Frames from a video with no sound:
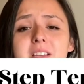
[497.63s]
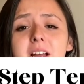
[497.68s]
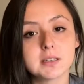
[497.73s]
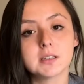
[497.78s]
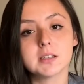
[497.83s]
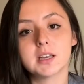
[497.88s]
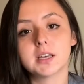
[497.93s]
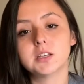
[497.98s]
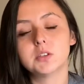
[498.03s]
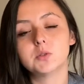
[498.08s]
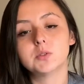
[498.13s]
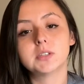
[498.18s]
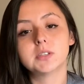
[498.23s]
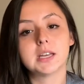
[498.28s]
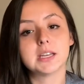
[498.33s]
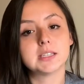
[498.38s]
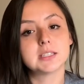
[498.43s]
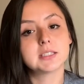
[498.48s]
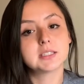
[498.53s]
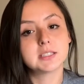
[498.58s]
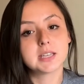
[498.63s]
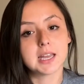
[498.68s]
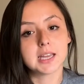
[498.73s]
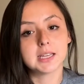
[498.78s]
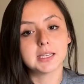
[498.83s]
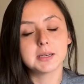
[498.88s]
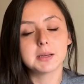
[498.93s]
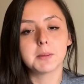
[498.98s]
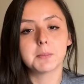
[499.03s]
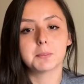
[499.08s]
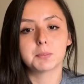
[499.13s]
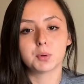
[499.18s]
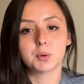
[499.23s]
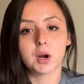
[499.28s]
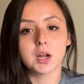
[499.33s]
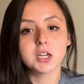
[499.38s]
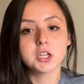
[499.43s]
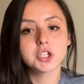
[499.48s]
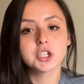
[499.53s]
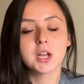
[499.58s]
Actually, I use a stain
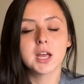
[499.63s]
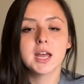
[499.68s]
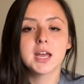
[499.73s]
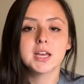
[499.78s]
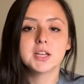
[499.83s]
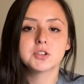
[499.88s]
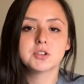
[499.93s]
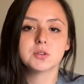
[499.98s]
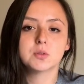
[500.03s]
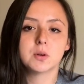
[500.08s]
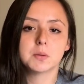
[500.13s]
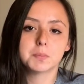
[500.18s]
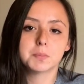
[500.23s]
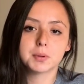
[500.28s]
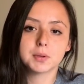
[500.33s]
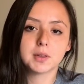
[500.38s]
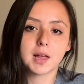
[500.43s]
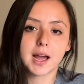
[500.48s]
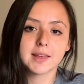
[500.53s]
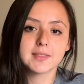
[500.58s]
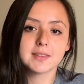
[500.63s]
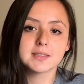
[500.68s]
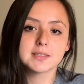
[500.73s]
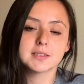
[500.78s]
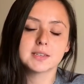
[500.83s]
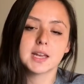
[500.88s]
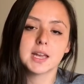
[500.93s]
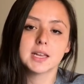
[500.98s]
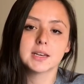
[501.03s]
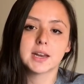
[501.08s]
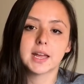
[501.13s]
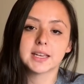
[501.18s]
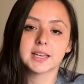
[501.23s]
brush to apply the stain.